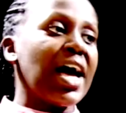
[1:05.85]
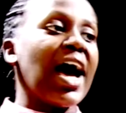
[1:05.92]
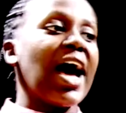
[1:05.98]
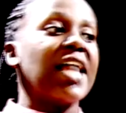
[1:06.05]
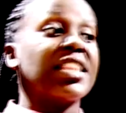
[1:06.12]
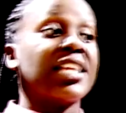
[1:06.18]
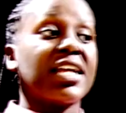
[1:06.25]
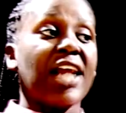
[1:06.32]

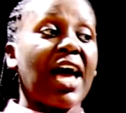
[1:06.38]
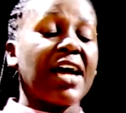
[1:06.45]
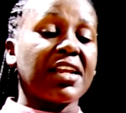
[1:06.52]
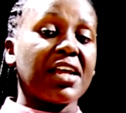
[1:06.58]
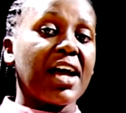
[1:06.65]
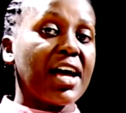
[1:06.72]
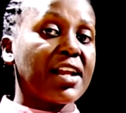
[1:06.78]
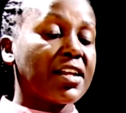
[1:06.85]
And then a
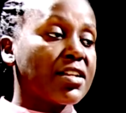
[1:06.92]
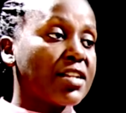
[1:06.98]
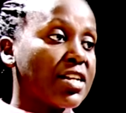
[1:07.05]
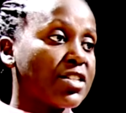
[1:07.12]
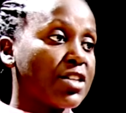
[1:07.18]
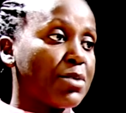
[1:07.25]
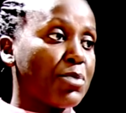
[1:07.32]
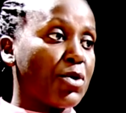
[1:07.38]
recurring
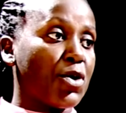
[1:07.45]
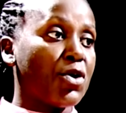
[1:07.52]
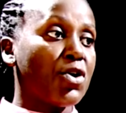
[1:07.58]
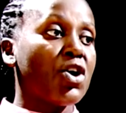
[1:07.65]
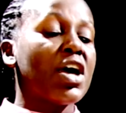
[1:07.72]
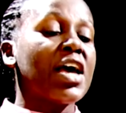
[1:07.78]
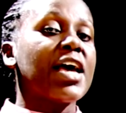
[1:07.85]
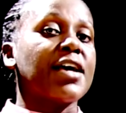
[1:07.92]
decimal